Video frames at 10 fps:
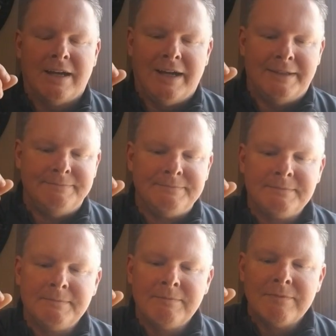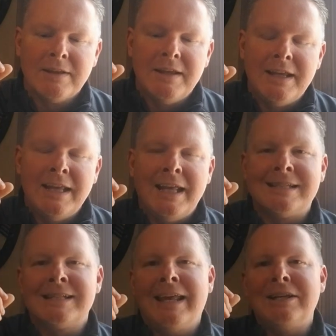Um,
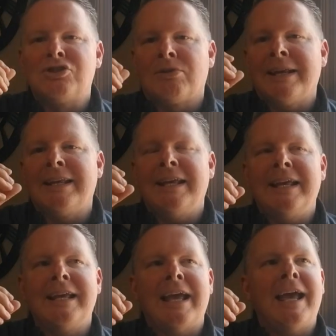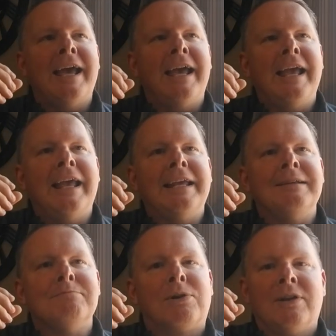it's like drinking
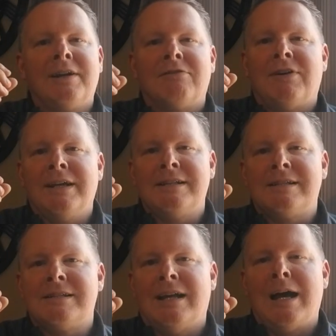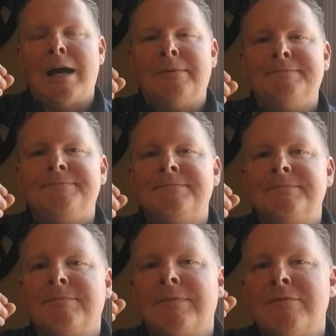a Berliner Weiss. Um,
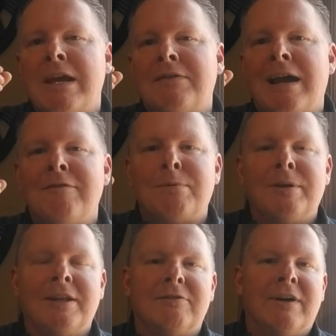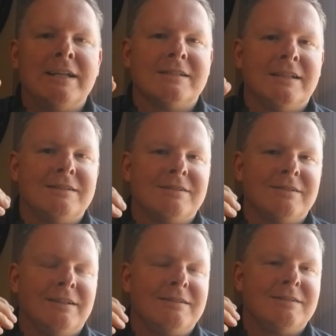if you ever have Berliner Weiss, it's
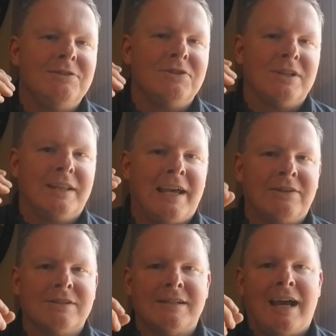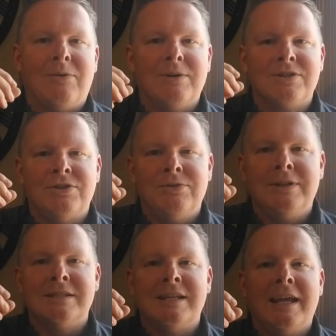it's usually kettle sour too
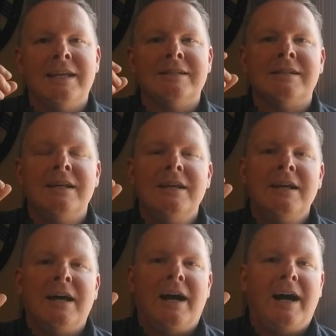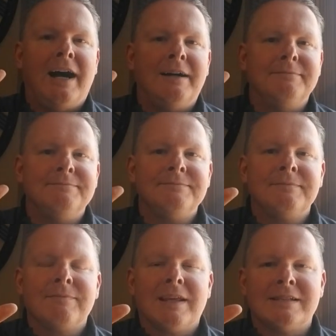these days. Um,
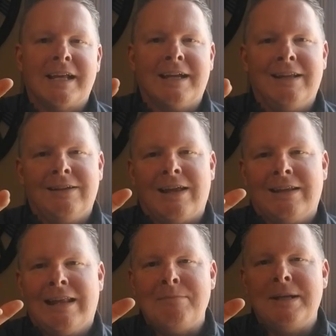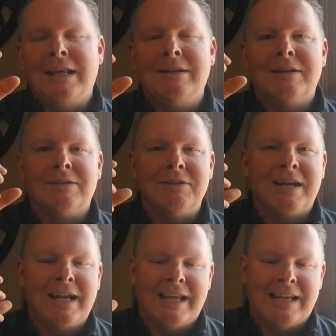it's like a, a, lemony, you know, you
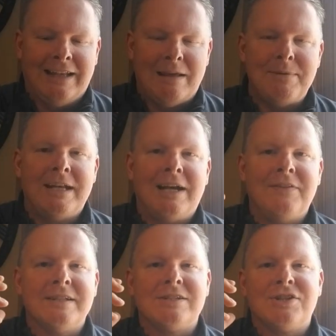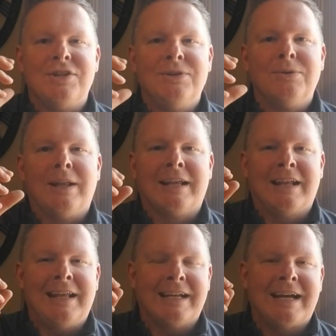kind of get lemon on this too, like
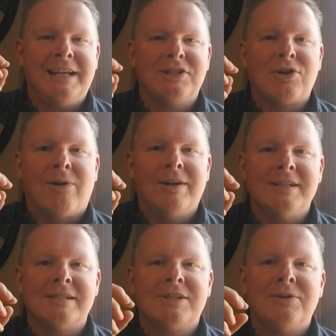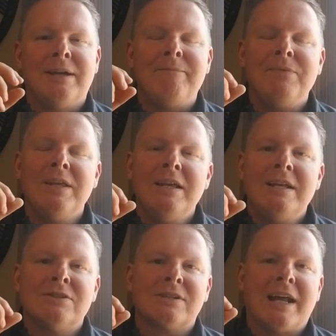that kind of tartness to it.
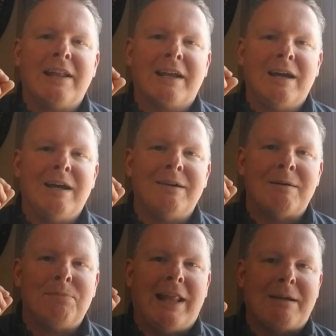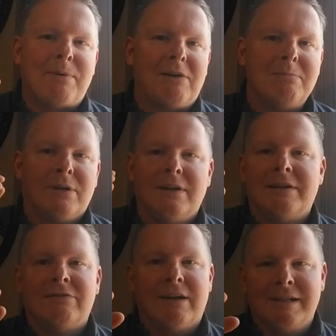So it's kind of like a, a blackberry
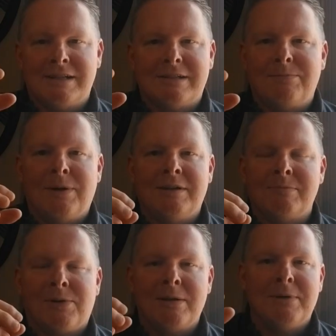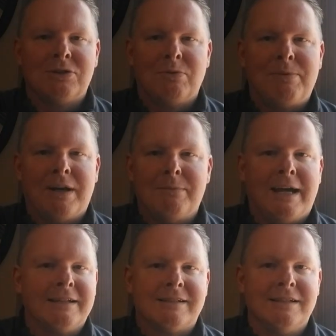Berliner Weiss, pretty, pretty much with
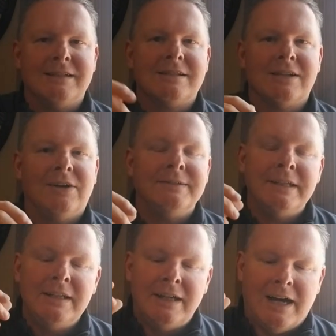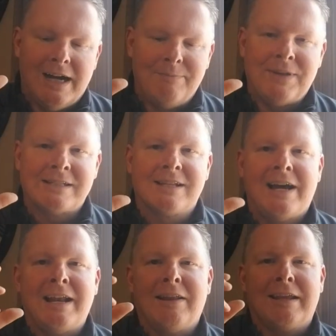Brettanomyces. So um, that's
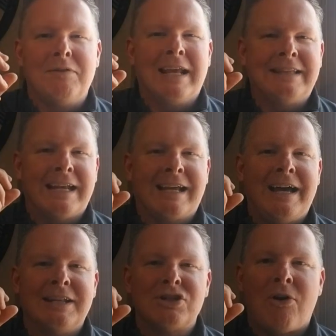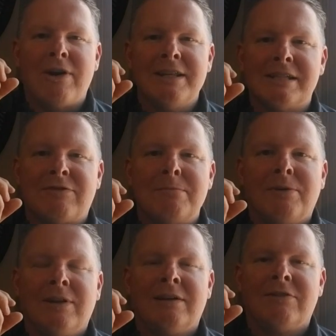kind of like if you get that kind of tartness from
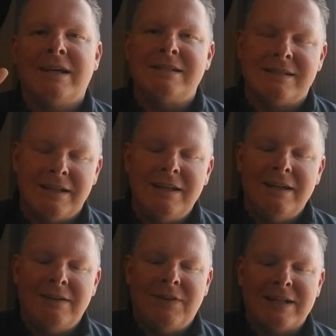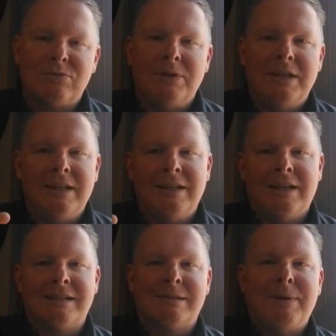Berliner Weiss, that's what you, you
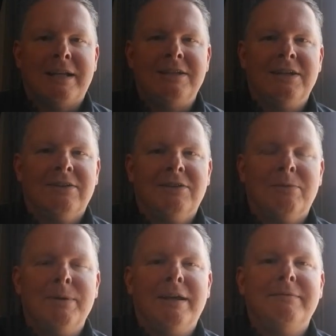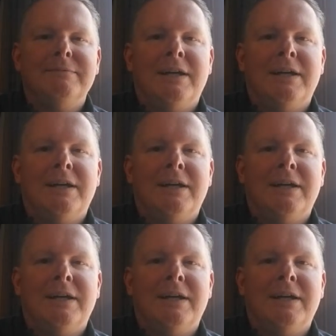expect here a little bit.